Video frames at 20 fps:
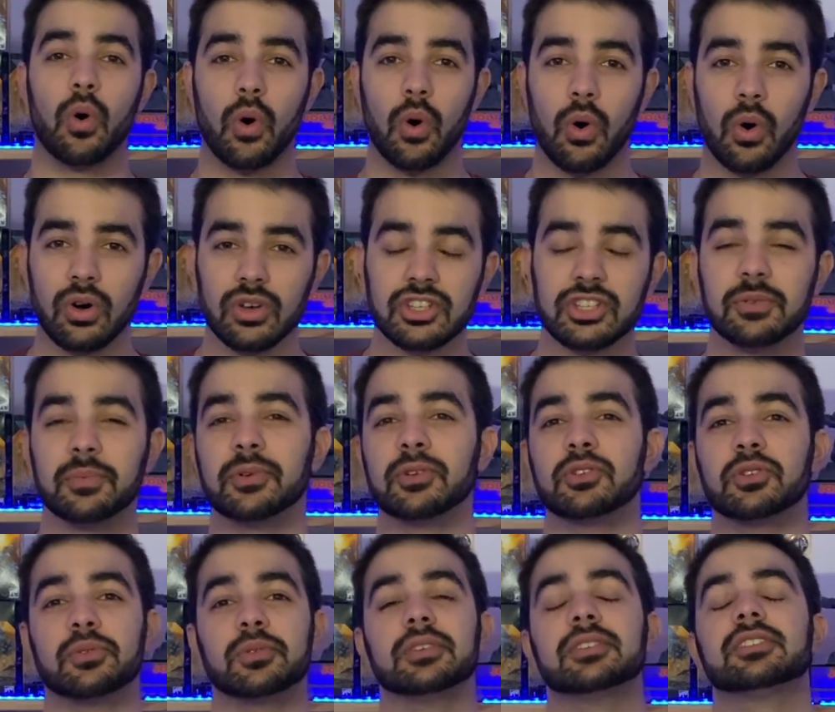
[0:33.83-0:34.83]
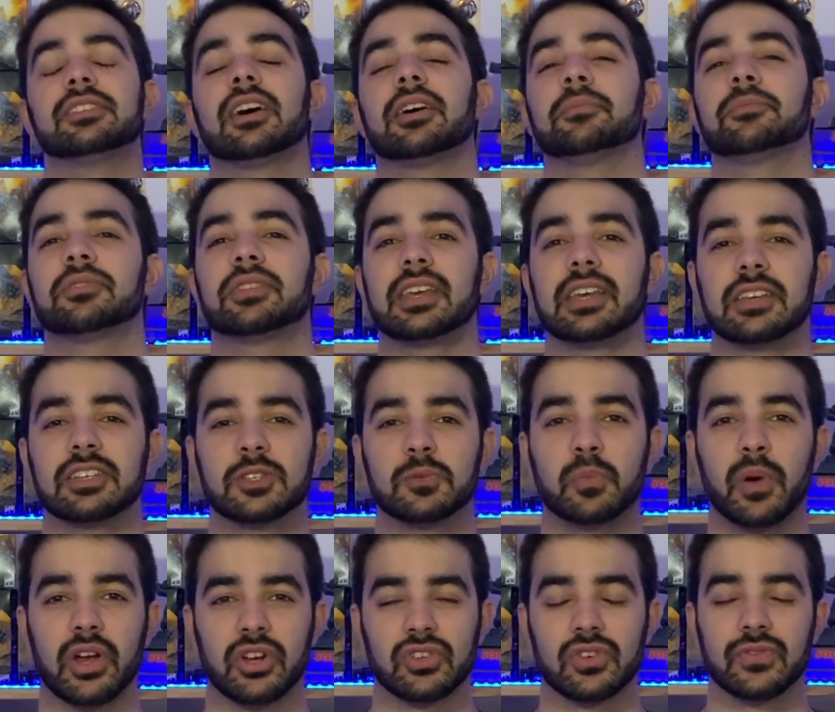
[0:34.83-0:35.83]
awesome. We're doing something
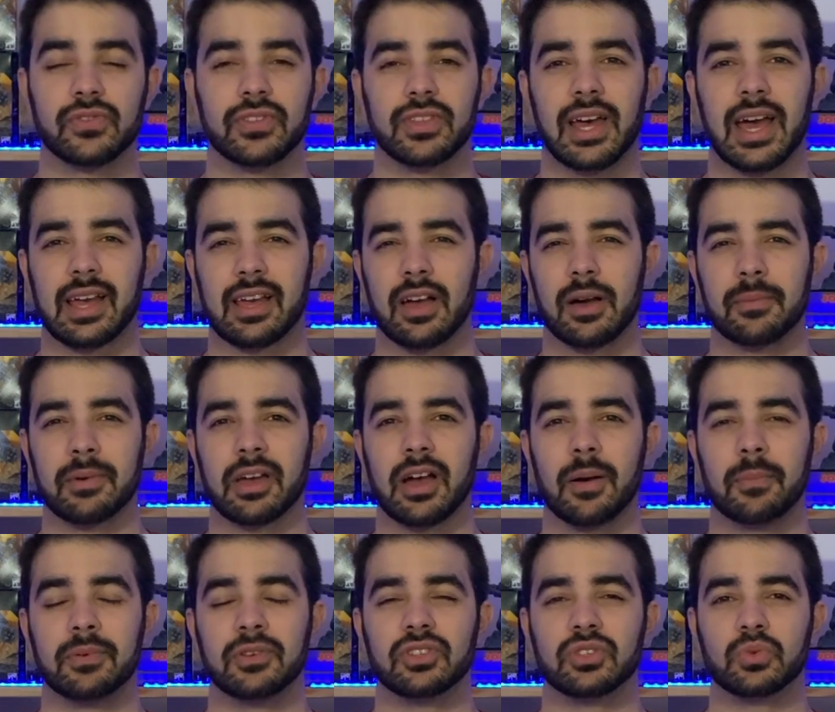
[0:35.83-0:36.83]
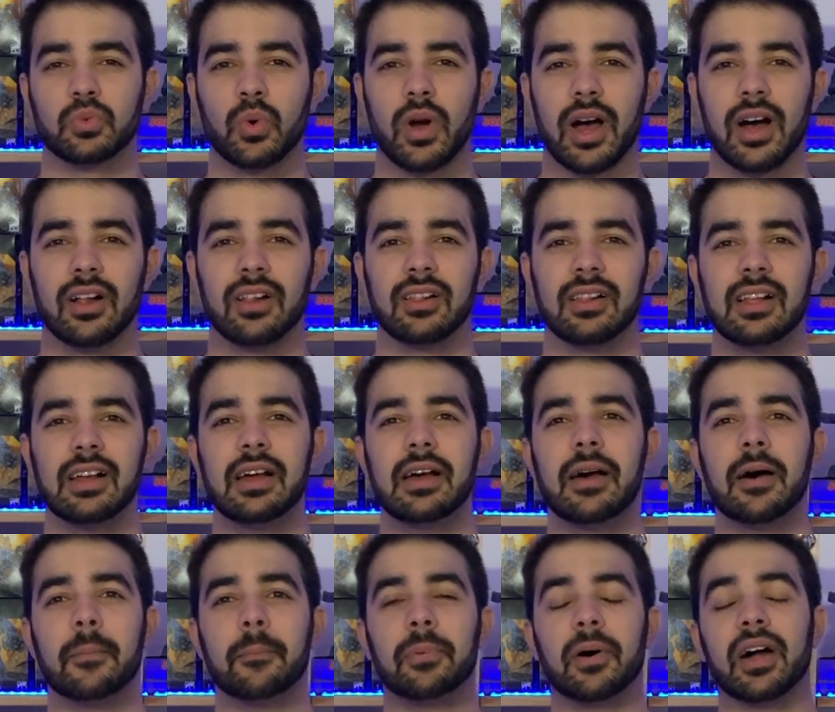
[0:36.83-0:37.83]
special for that coming up as well.
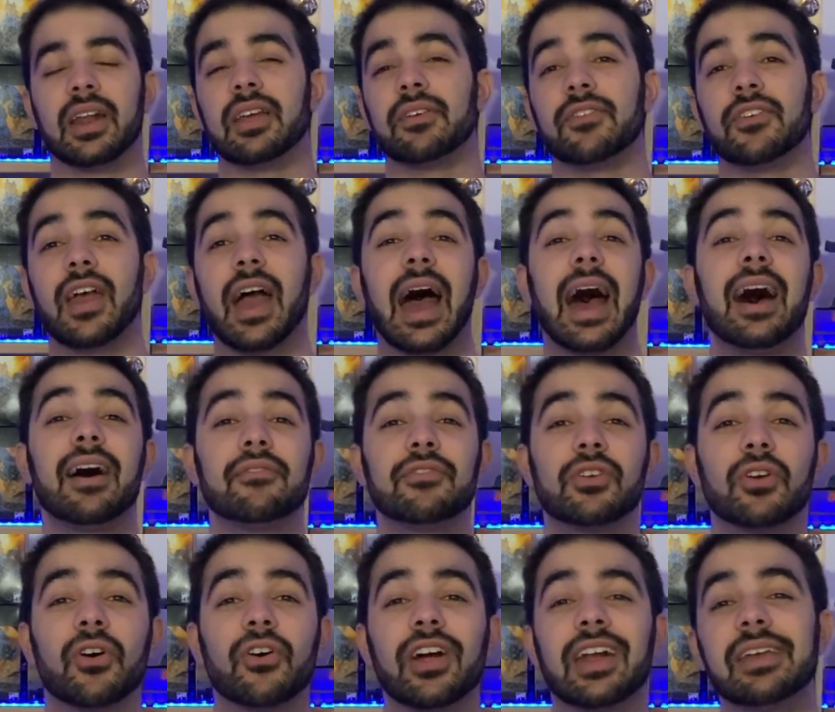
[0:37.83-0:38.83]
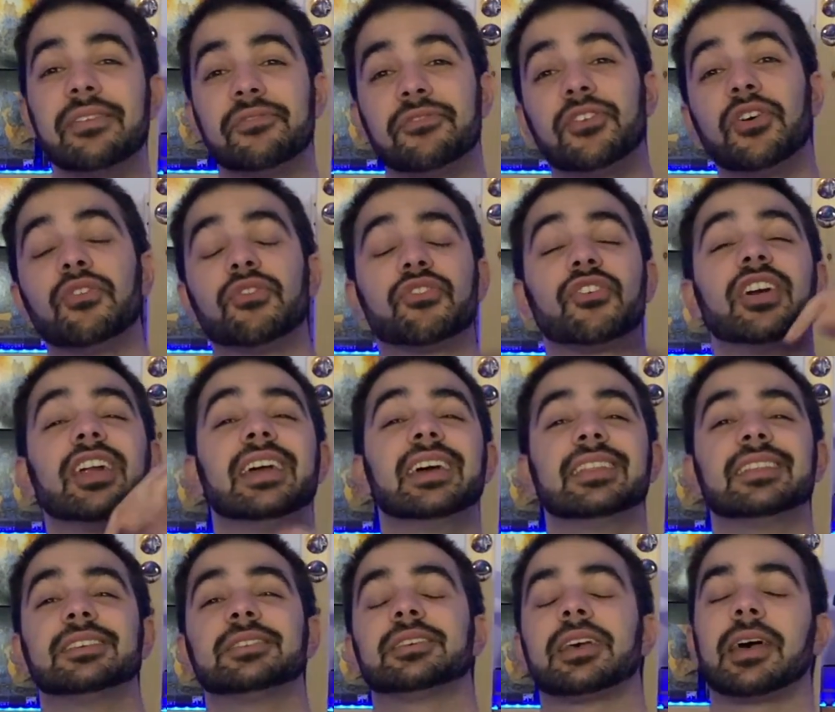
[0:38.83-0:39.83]
But if you haven't already, feel free to
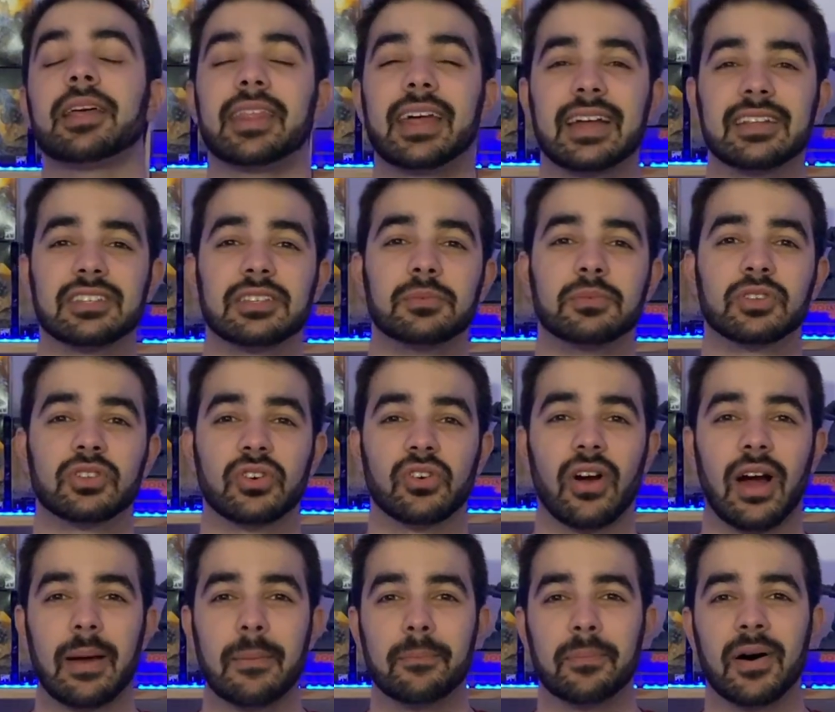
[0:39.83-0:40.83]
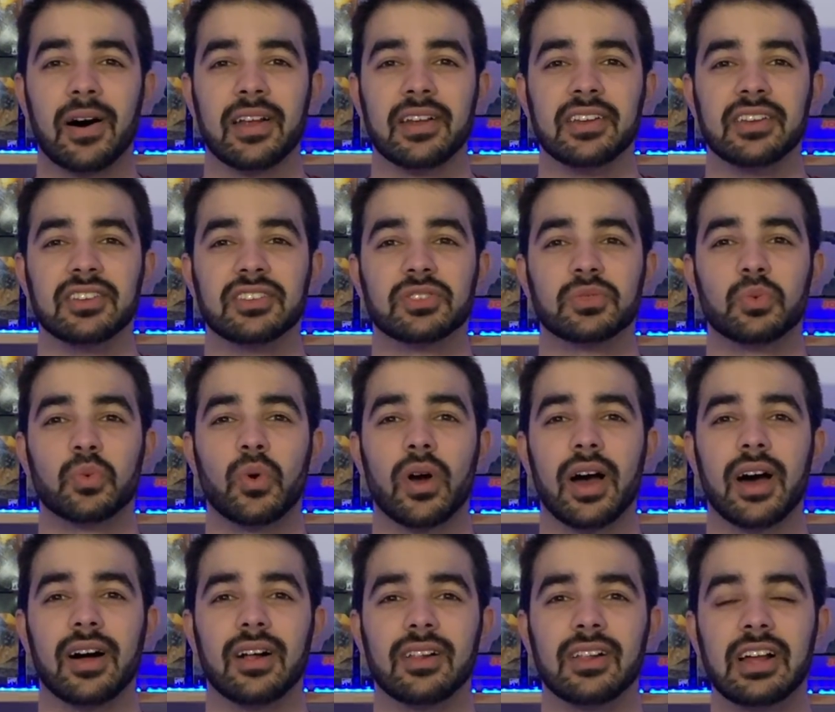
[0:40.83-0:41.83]
hit that subscribe button as
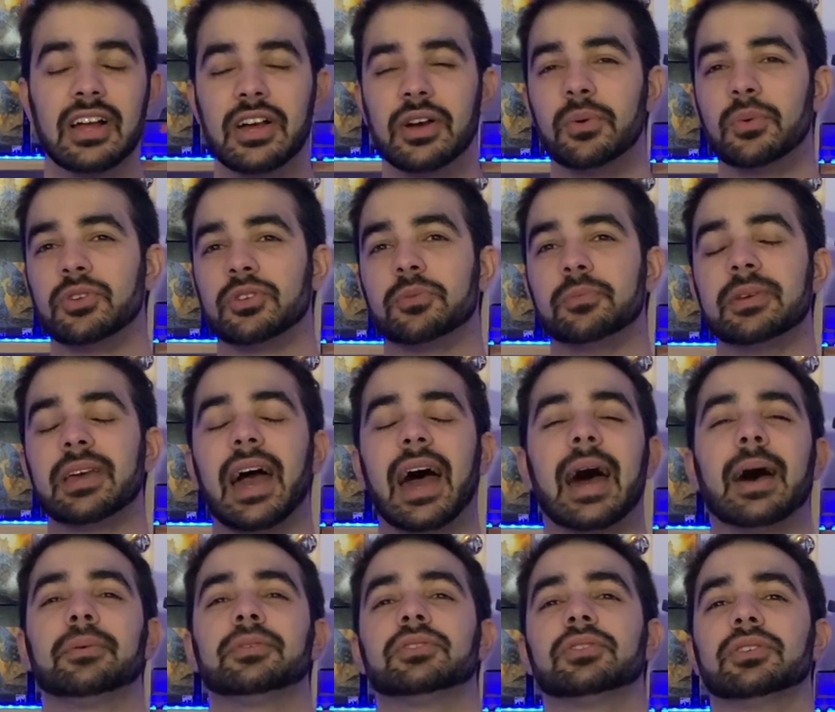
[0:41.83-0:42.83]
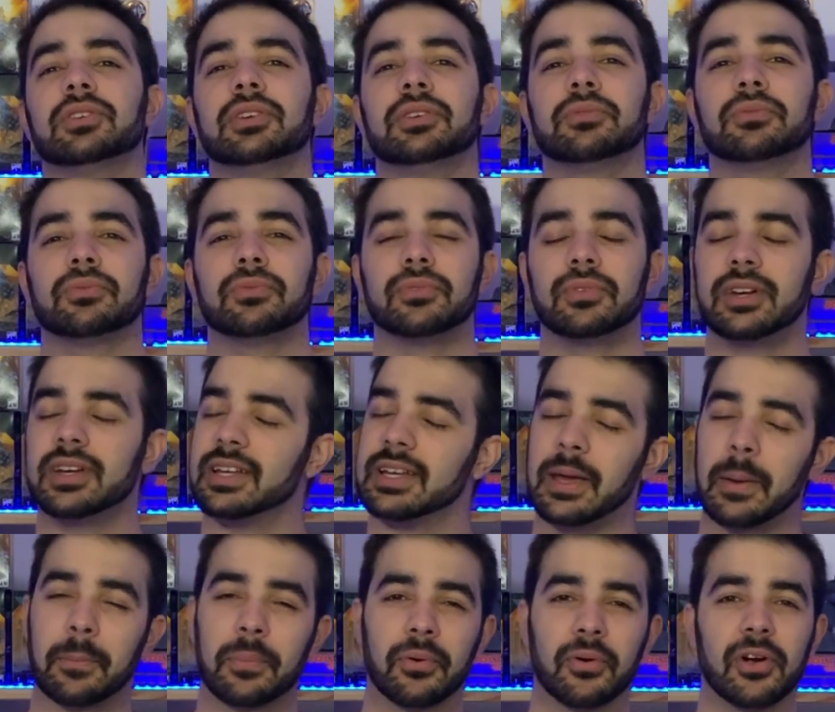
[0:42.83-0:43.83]
well, which would be absolutely really
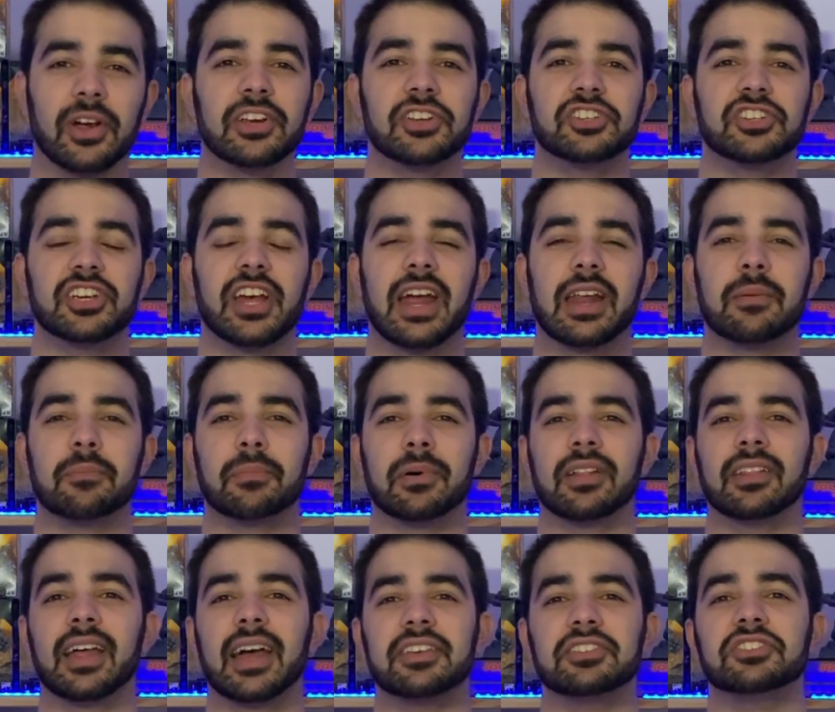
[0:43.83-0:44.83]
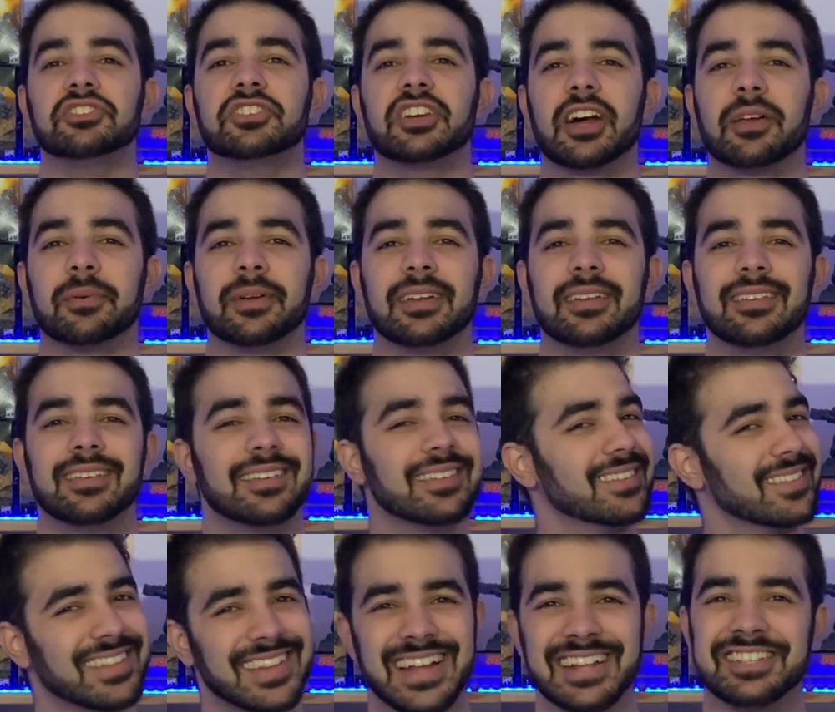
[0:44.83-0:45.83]
appreciated. But ladies and gentlemen,
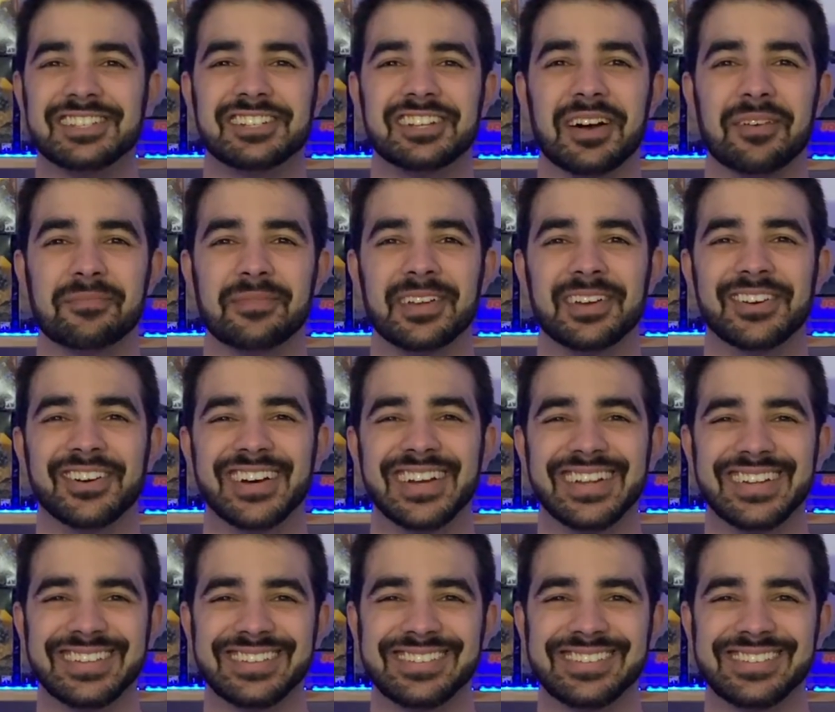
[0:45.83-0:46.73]
let's jump into it.